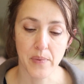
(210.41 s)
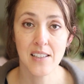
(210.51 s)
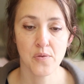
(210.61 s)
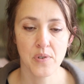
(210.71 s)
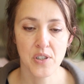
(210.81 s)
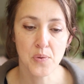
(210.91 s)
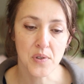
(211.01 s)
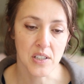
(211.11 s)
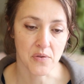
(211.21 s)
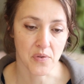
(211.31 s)
These
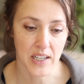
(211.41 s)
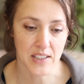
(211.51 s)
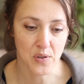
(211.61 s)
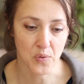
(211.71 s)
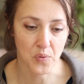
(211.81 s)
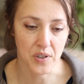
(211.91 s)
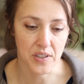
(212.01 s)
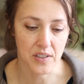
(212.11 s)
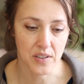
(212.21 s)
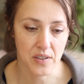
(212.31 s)
rituals and rites
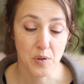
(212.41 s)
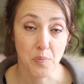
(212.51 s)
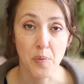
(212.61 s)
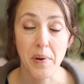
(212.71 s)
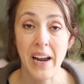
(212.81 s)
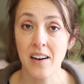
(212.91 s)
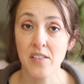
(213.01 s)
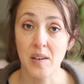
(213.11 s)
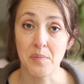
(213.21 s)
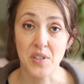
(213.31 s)
would would
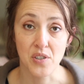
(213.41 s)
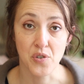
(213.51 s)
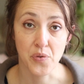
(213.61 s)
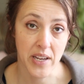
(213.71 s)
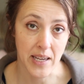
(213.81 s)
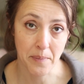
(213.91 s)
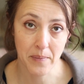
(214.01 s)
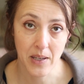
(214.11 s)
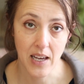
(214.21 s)
prepare them to dream,